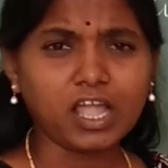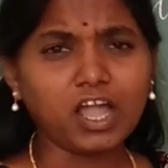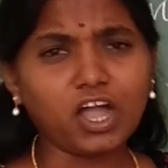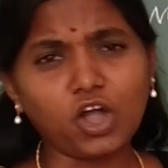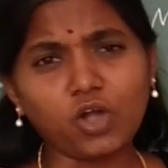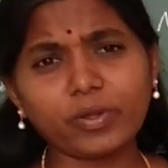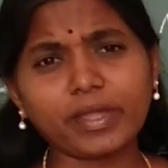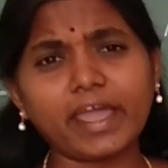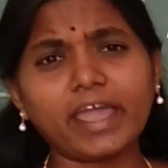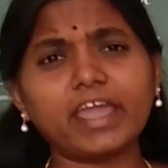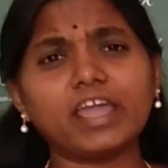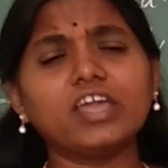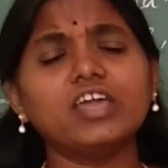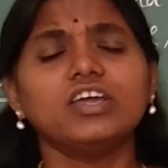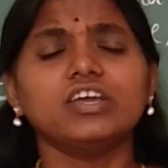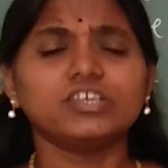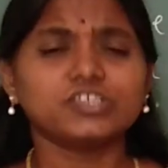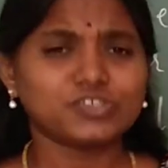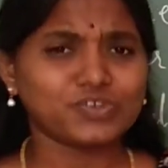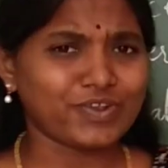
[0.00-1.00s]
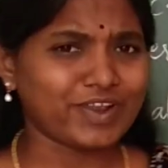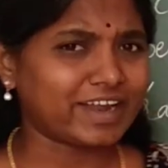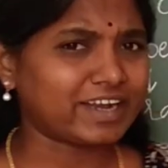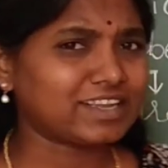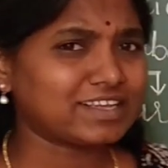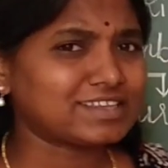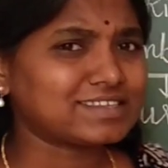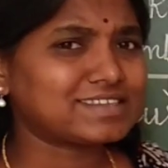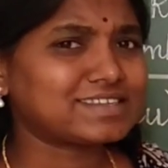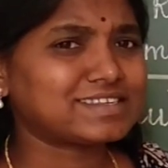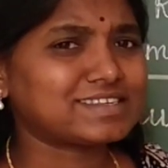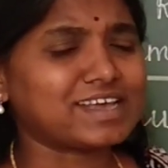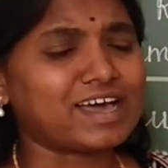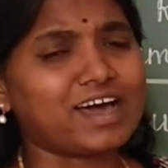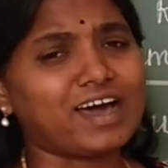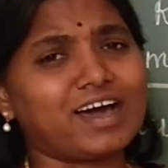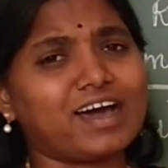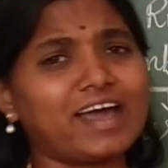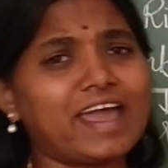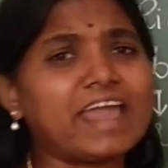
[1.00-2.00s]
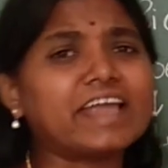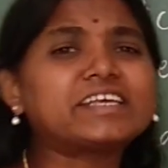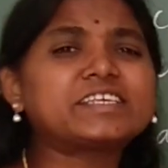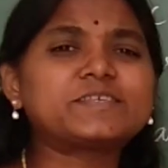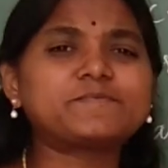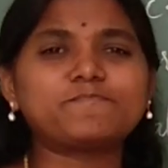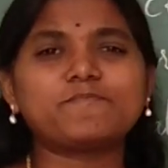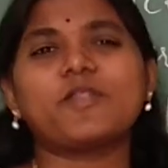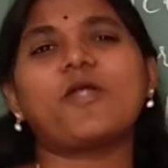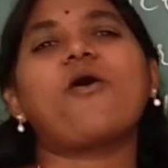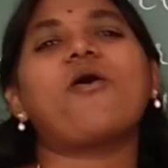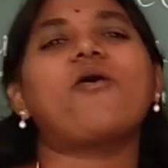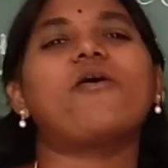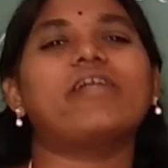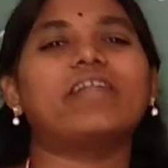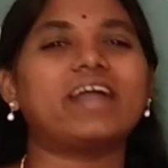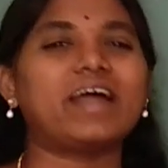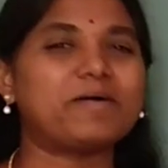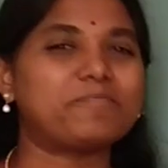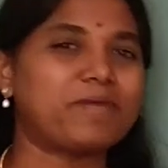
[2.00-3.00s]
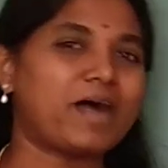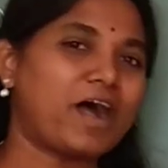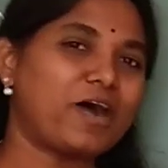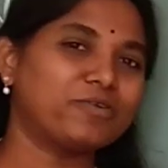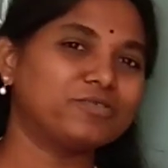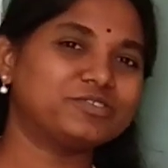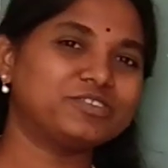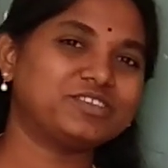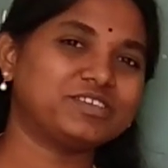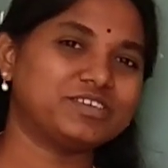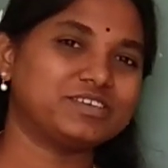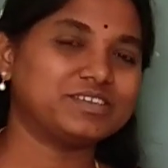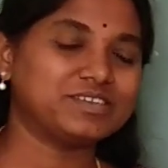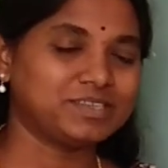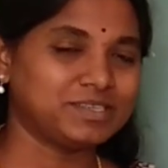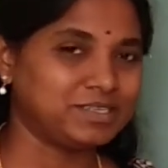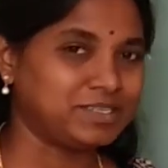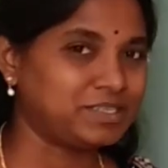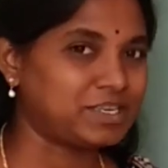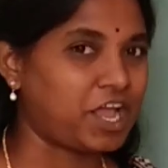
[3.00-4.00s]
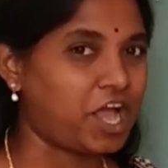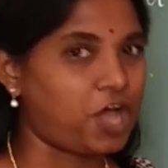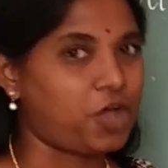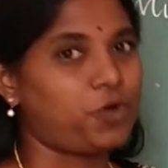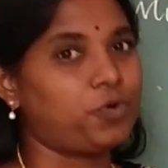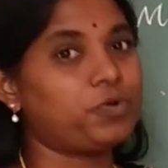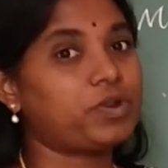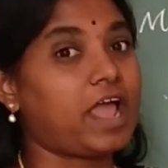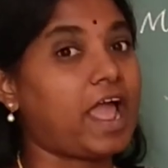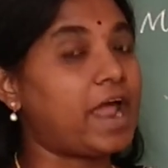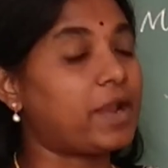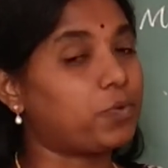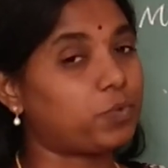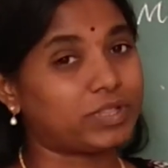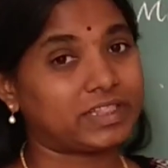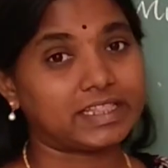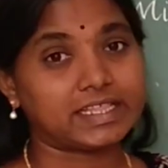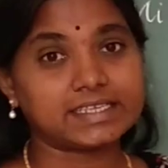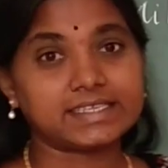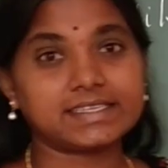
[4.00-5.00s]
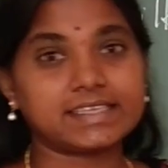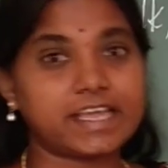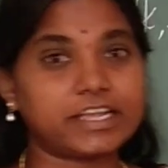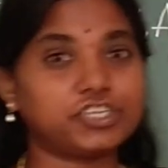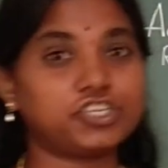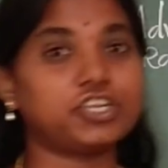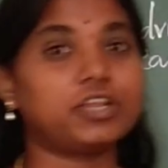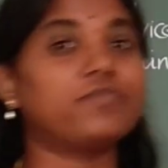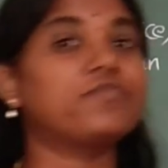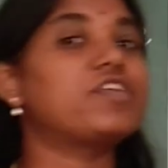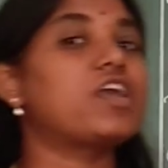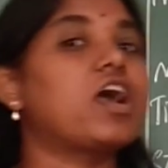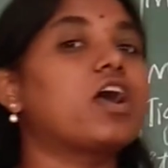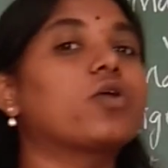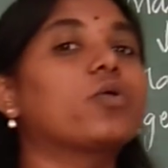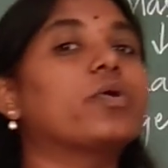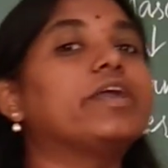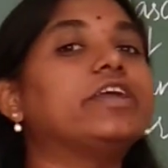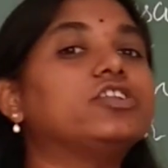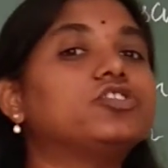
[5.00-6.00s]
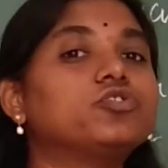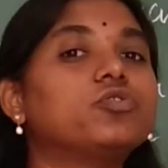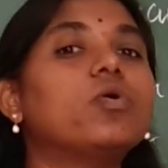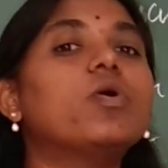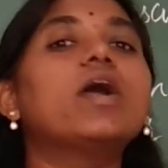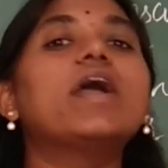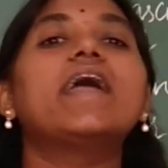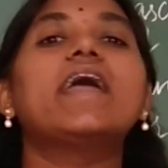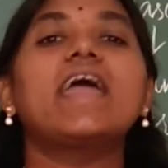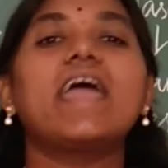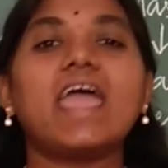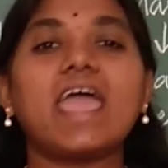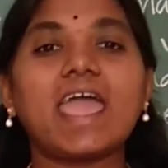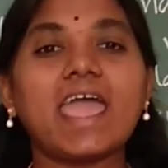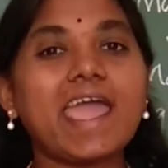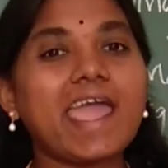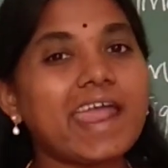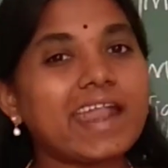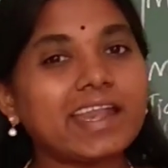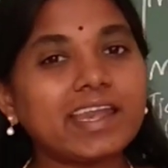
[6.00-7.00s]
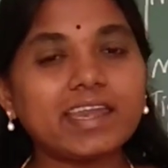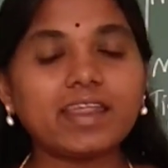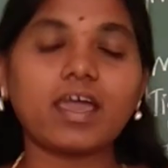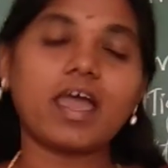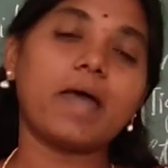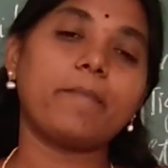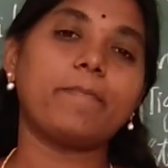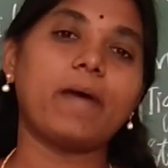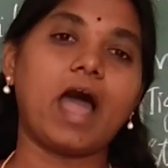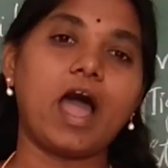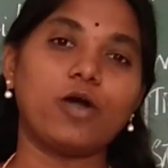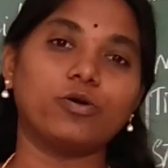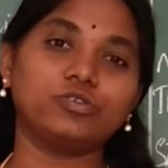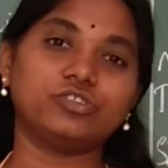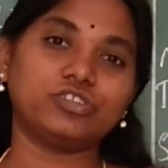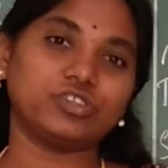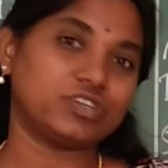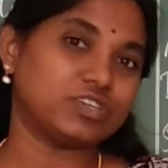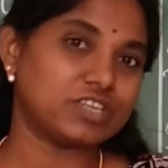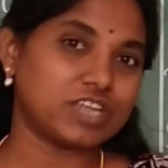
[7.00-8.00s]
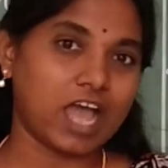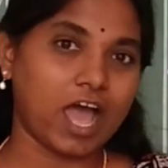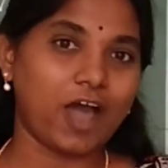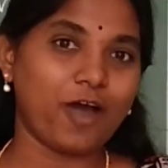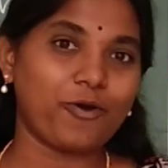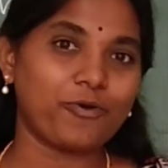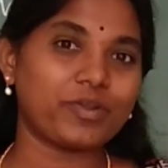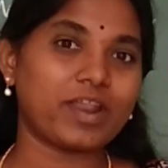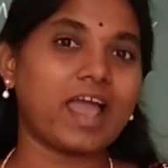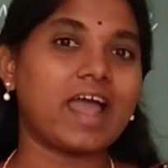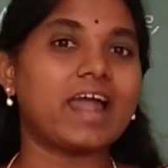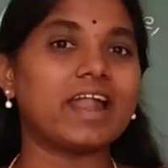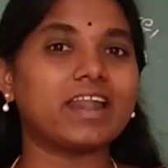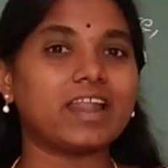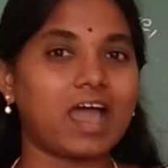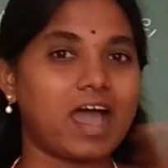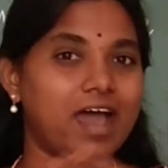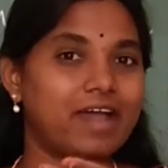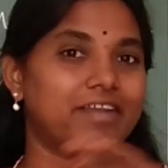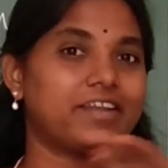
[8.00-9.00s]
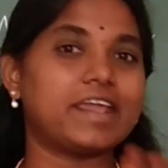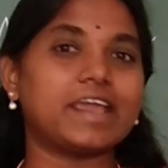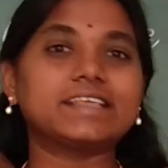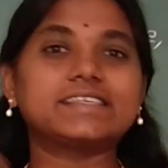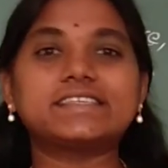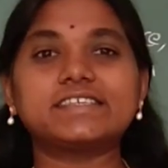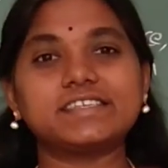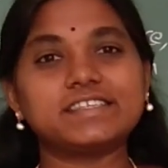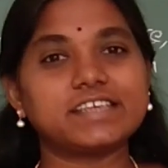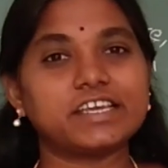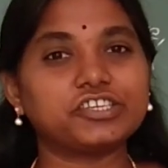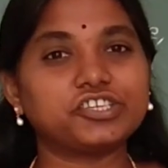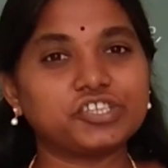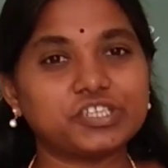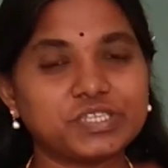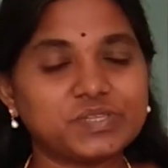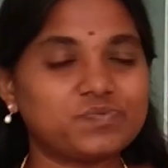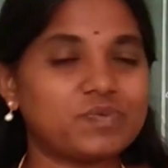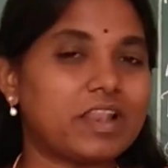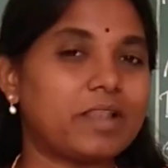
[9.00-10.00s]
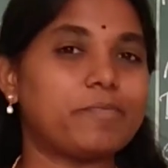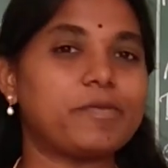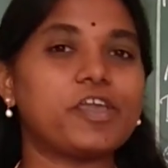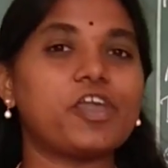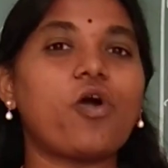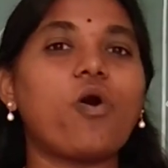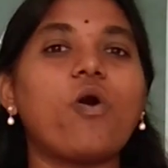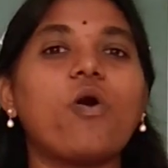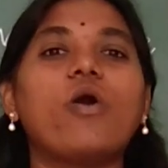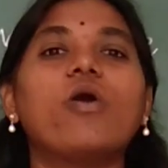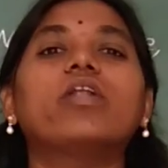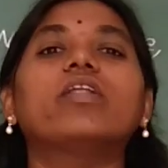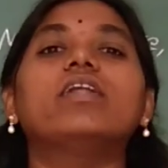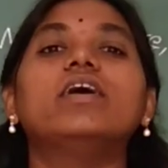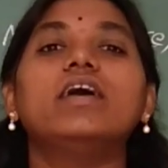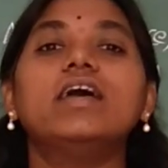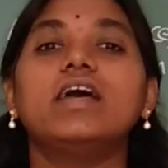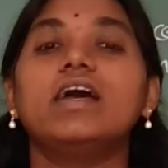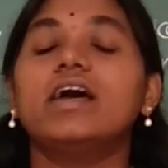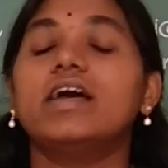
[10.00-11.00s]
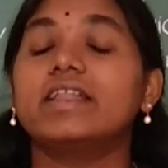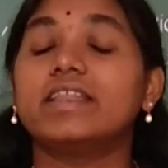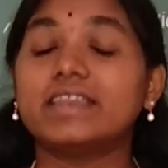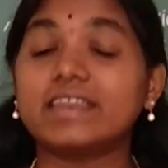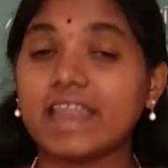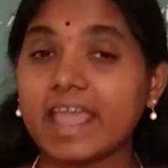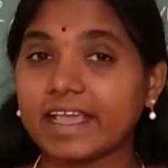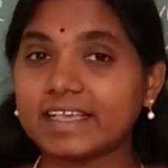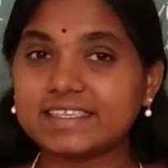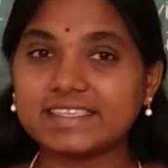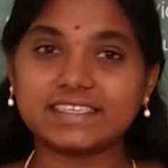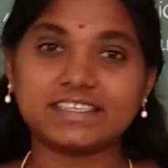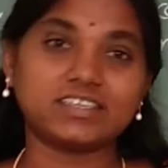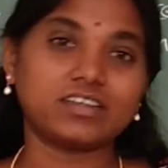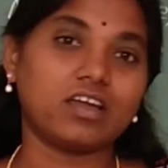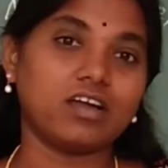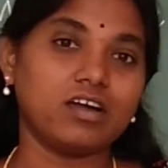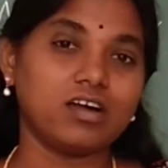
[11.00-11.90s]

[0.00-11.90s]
Okay, so let us explore about noun, and with this session we are going to end about noun, and our next sessions will be on next